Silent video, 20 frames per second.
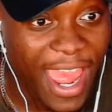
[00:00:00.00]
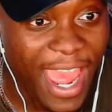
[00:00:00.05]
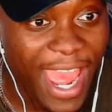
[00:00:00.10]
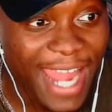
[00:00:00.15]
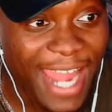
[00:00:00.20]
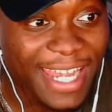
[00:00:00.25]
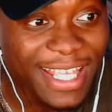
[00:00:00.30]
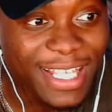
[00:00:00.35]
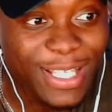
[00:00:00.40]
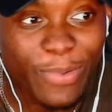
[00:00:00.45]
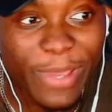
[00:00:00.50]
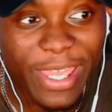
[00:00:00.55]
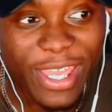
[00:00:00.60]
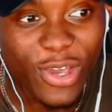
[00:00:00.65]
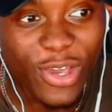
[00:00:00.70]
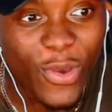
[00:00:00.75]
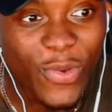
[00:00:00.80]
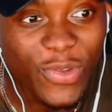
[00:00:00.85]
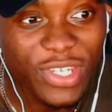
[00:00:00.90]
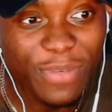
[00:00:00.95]
And this way,
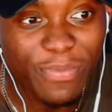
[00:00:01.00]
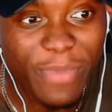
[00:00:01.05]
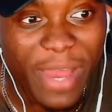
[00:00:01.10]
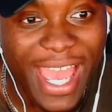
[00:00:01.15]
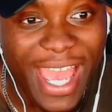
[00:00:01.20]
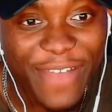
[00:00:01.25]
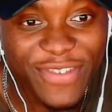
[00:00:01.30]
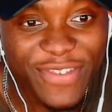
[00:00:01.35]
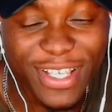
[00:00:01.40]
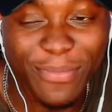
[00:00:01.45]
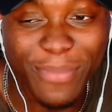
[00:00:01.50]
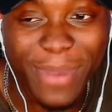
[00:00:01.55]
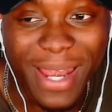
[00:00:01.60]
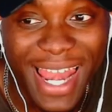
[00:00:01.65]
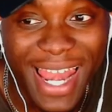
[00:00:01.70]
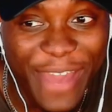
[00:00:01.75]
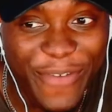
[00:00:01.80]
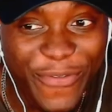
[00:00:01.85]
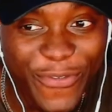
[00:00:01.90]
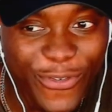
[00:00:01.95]
Koji might have some
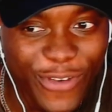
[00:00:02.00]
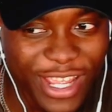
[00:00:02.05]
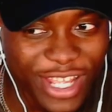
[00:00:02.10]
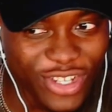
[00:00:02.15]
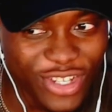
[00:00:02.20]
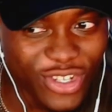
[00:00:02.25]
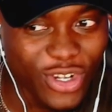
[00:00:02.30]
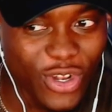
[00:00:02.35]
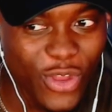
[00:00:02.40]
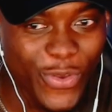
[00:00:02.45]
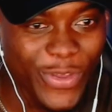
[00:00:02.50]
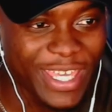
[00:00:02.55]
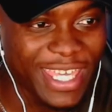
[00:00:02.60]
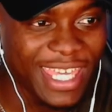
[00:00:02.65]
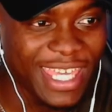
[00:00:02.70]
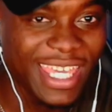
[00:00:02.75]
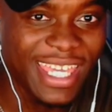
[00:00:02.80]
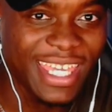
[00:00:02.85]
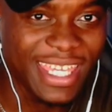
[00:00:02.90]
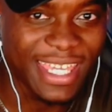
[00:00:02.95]
leverage,
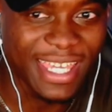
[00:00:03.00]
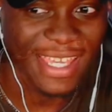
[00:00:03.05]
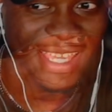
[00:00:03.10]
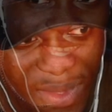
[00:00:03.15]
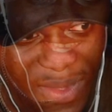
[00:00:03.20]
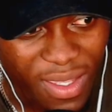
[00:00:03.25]
low-key.